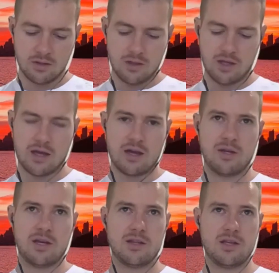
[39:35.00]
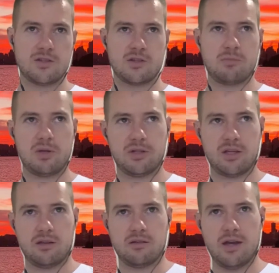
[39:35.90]
Yeah, I mean, it's just
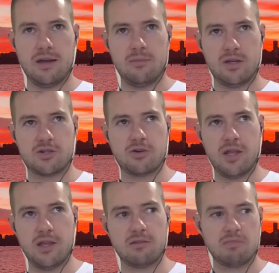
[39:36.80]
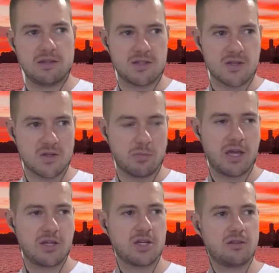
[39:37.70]
building um, intrigue,
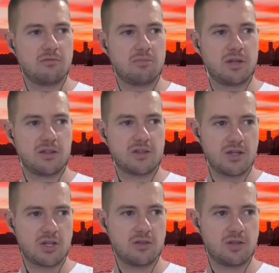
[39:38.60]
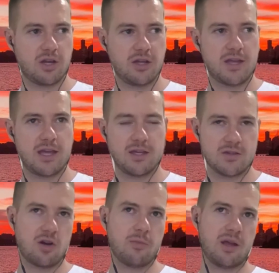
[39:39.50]
anticipation, bit of tension that a date is
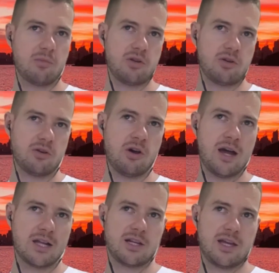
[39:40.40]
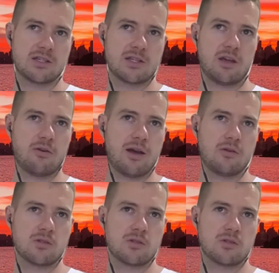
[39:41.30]
coming, but you're not actually asking her out.